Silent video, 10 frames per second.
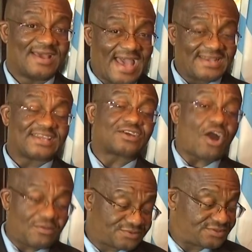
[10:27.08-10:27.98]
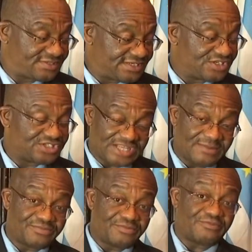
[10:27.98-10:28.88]
And it comes to the
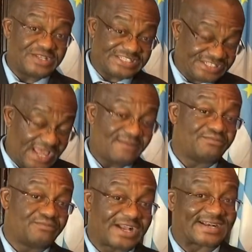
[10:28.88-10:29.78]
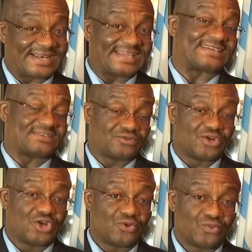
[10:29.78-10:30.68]
same clique
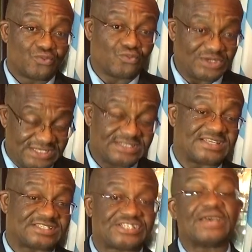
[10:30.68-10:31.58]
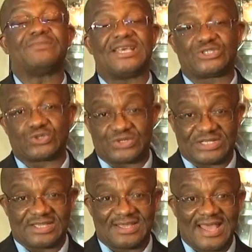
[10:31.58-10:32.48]
within the same etude,
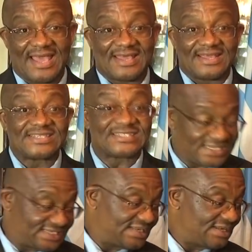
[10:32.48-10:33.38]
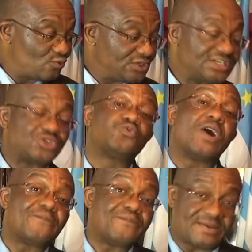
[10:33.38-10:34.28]
sitting within the
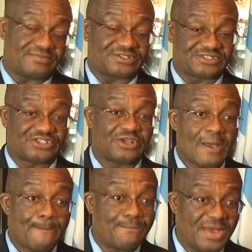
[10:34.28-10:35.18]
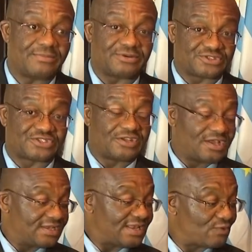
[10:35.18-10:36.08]
12 members
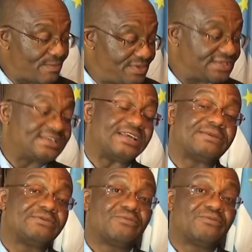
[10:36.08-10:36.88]
that were meeting in